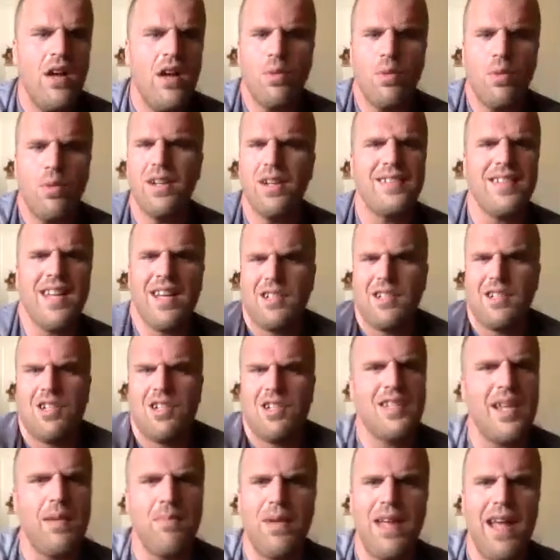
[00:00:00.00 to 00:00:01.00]
Brittany said,
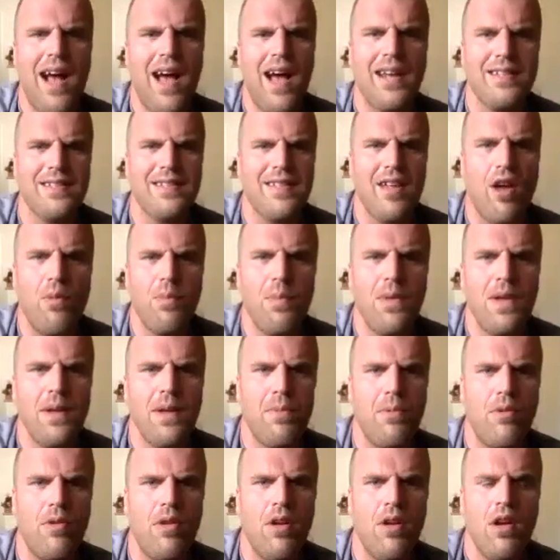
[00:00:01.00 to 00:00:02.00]
she said, be honest. Tell
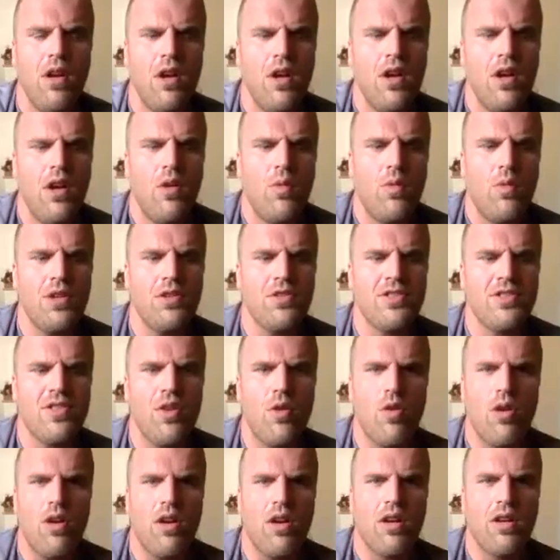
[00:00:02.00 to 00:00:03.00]
people when you're
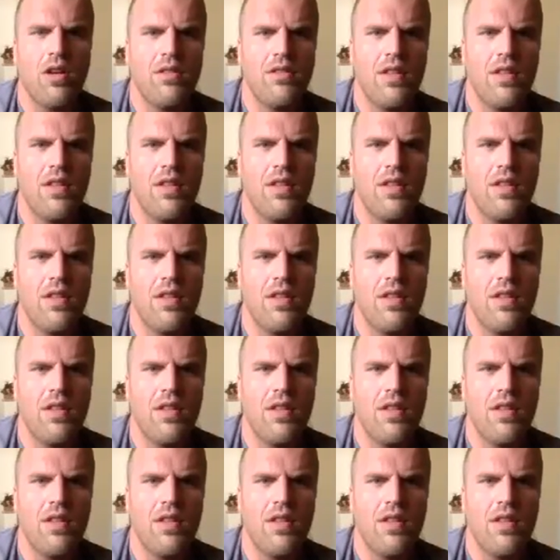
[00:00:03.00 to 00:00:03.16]
sore.